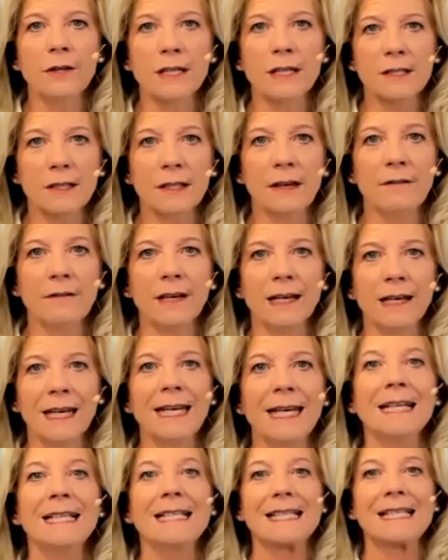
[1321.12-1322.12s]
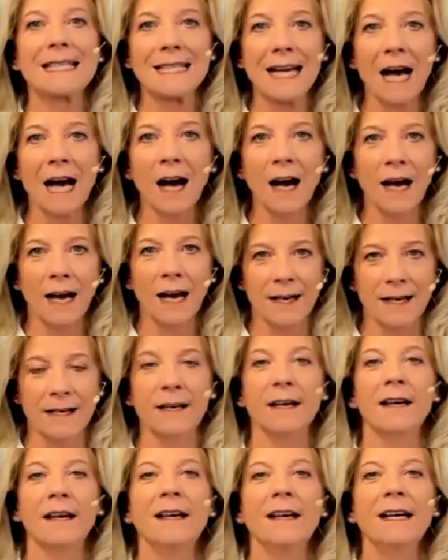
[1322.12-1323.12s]
that's living
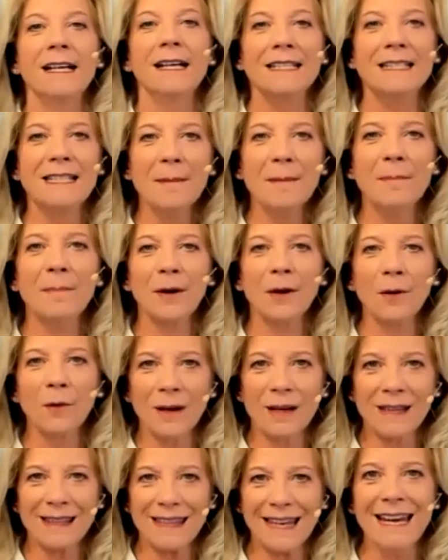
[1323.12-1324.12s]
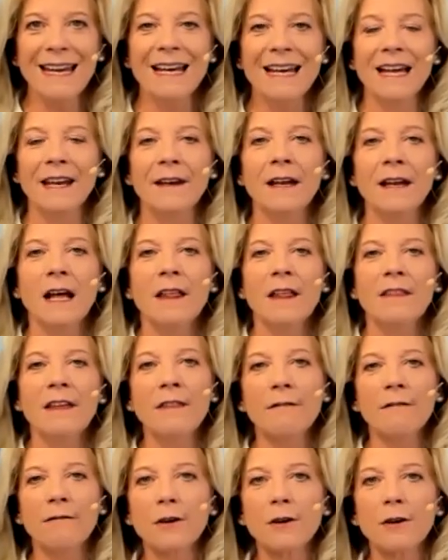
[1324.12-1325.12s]
inside, deeper within
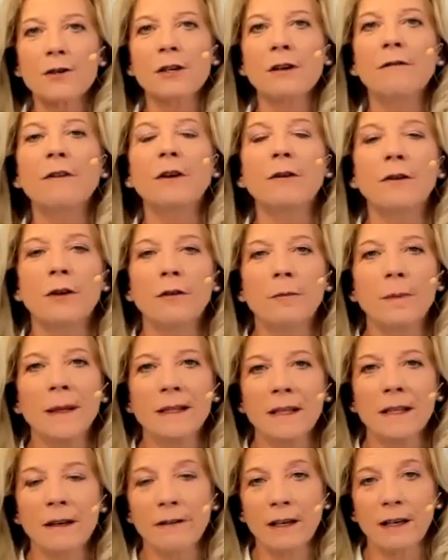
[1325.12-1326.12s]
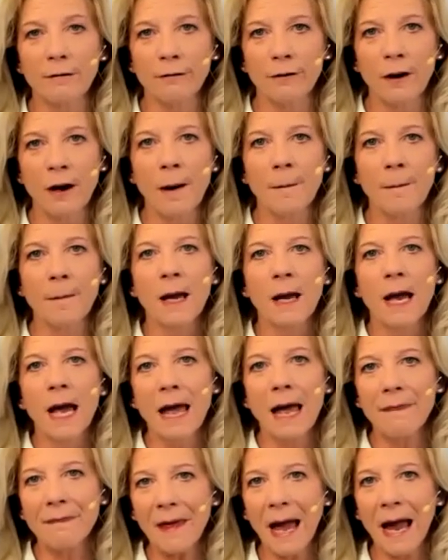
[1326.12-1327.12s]
than the version of you you've been living from.
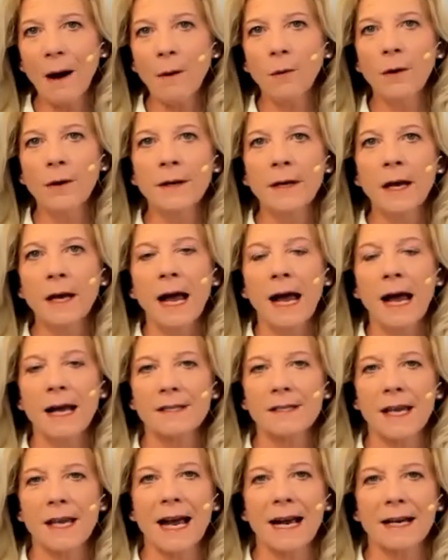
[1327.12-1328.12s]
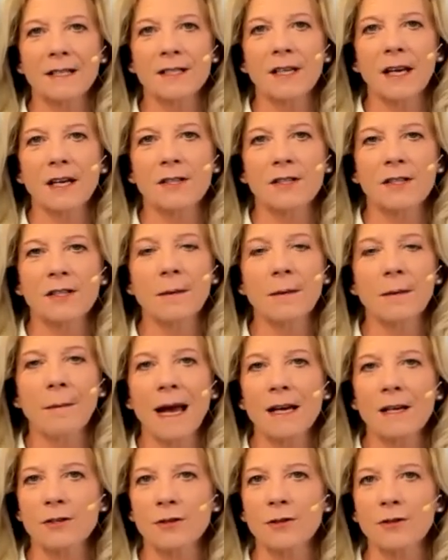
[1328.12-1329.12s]
And that one has access to the
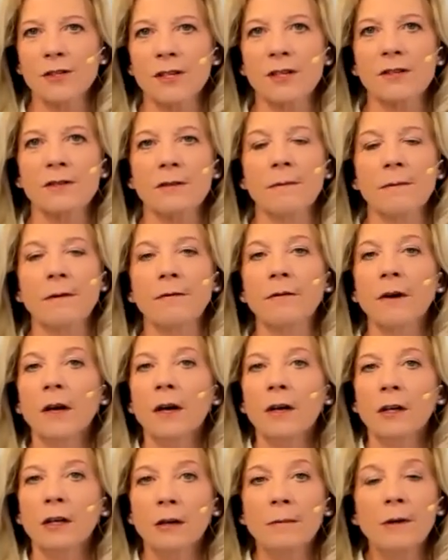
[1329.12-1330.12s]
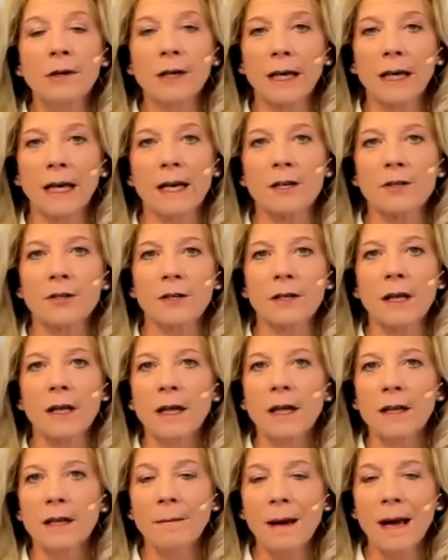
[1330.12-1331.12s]
master system of communication,
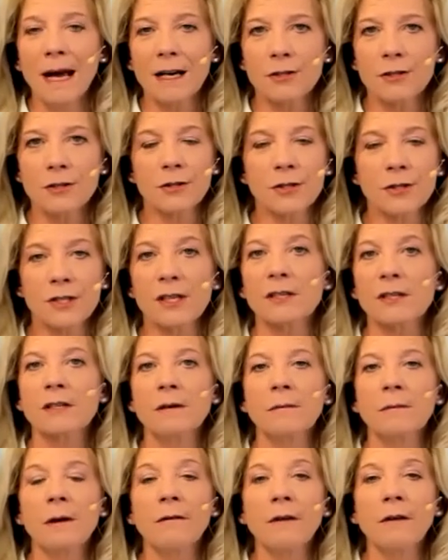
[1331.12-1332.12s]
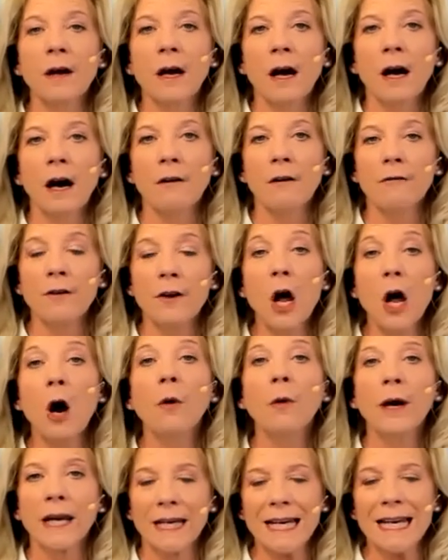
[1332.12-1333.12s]
the master system of, of
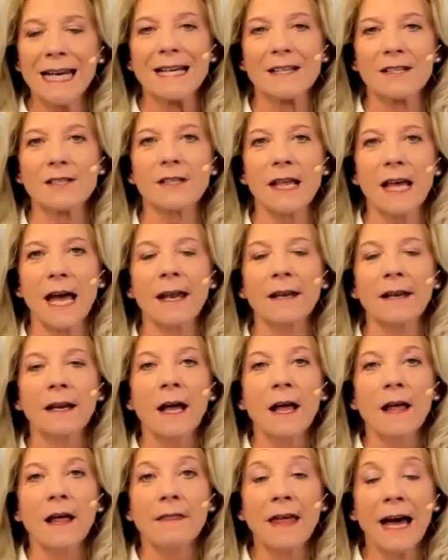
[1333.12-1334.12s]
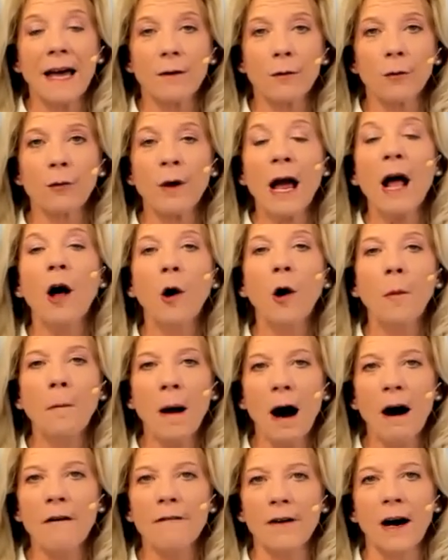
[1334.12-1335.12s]
knowingness, that, that
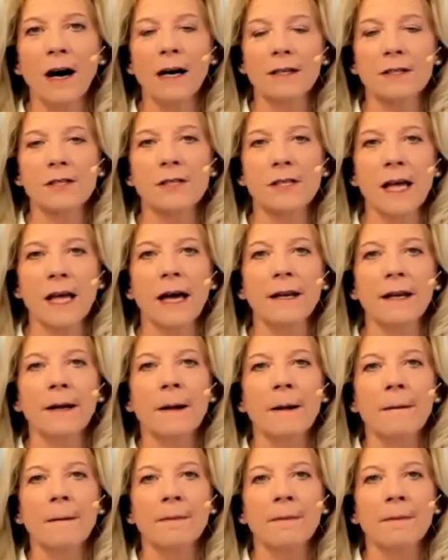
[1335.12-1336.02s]
realm of us that,